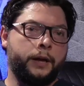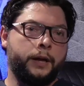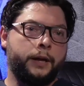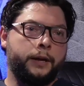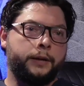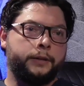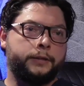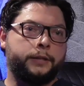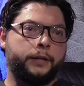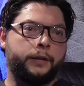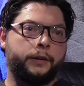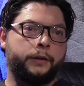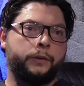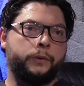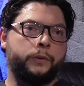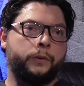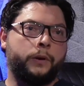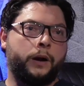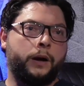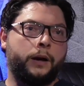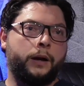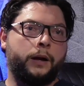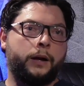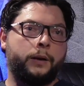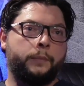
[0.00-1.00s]
So
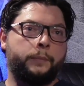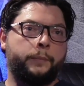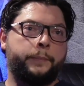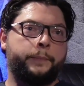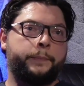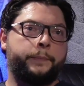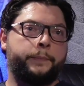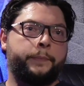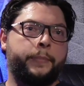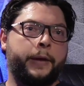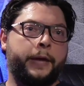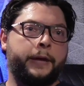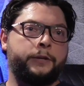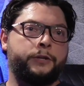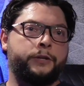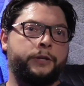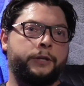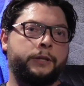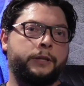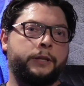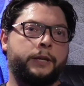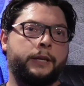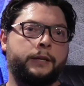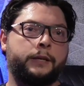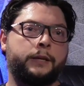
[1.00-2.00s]
a
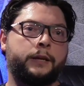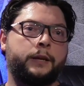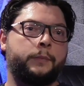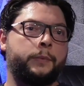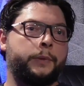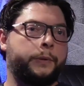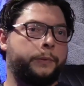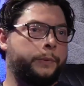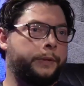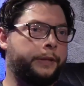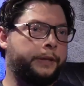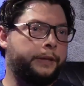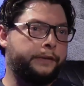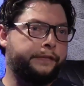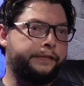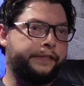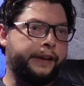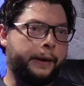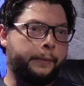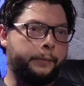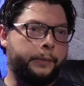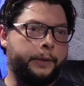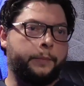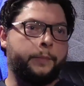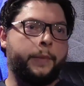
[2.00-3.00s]
patient can come in with their
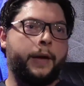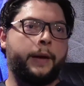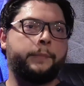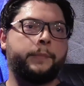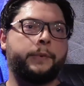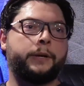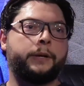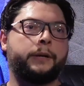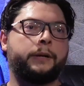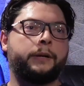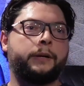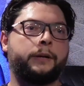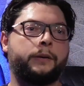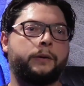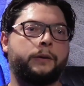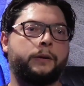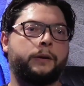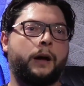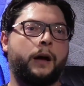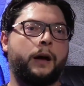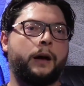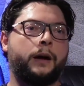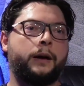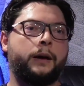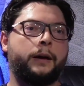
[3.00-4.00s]
family member,
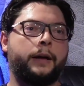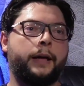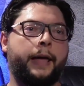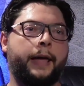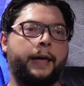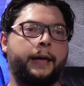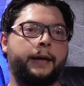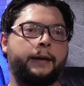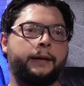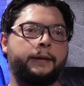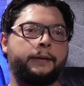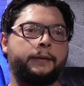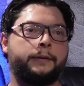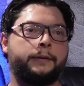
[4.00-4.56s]
and